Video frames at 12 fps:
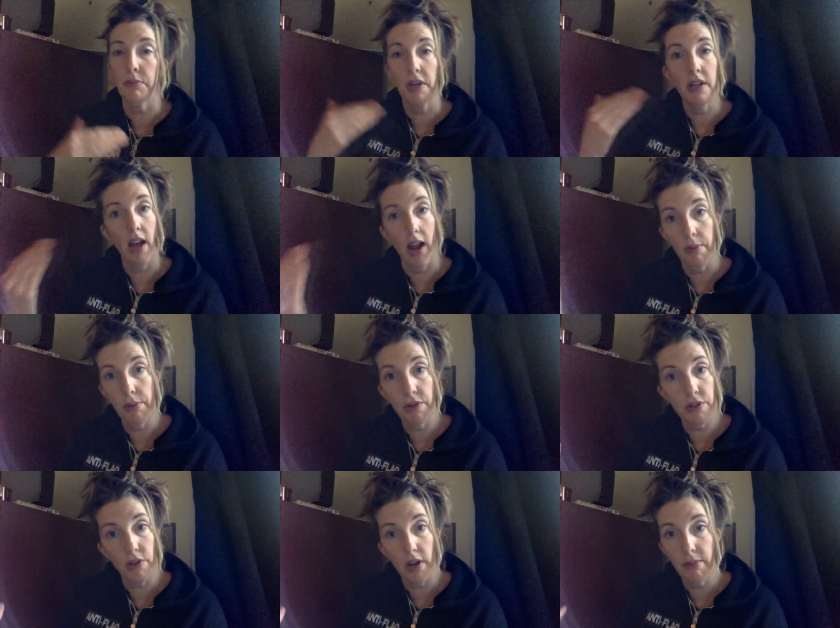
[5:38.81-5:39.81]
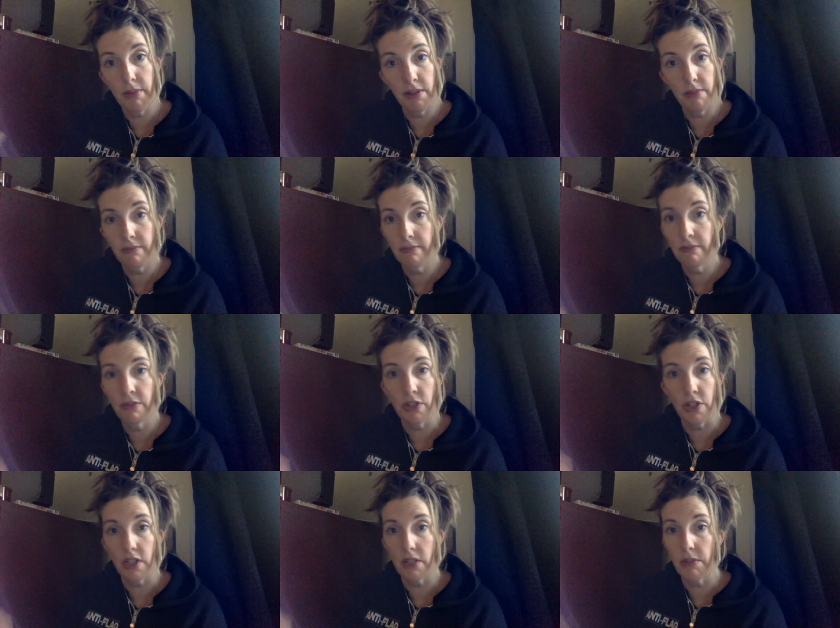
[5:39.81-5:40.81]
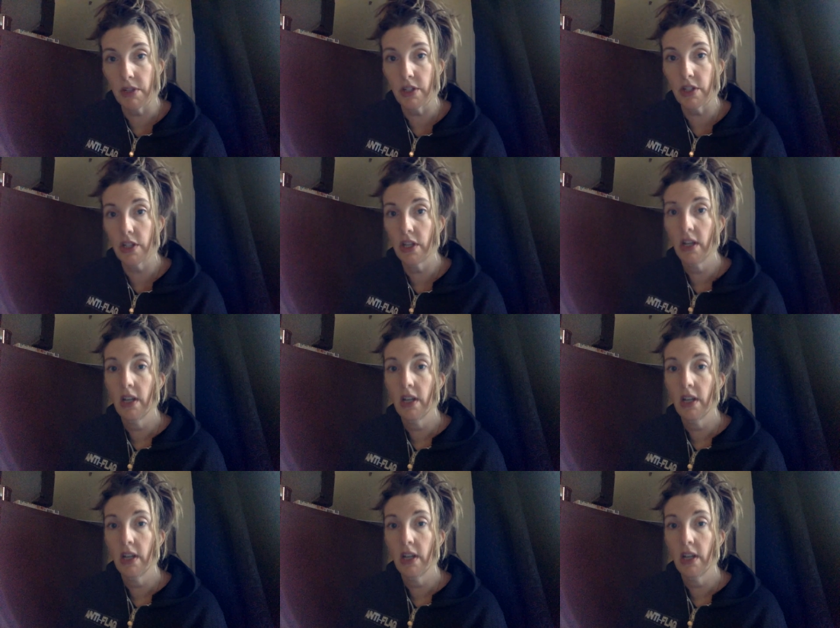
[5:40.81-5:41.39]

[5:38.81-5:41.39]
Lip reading: but I prescribe them just as much